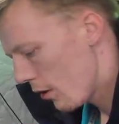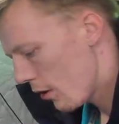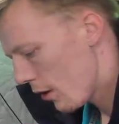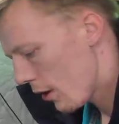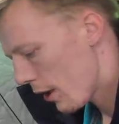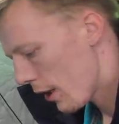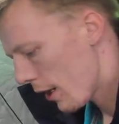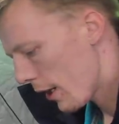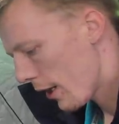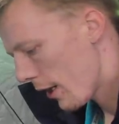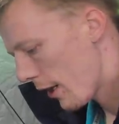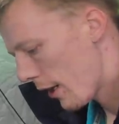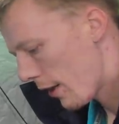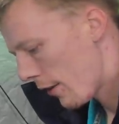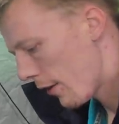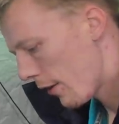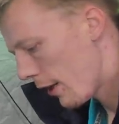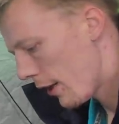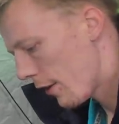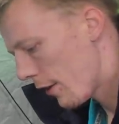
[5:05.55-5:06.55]

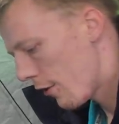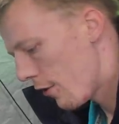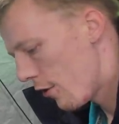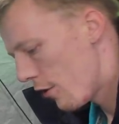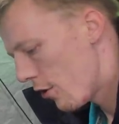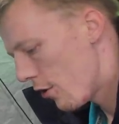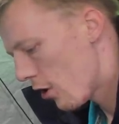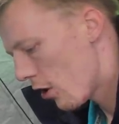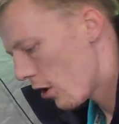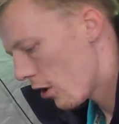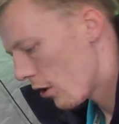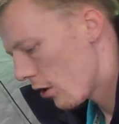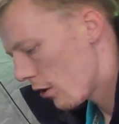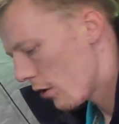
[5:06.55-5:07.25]
And it's not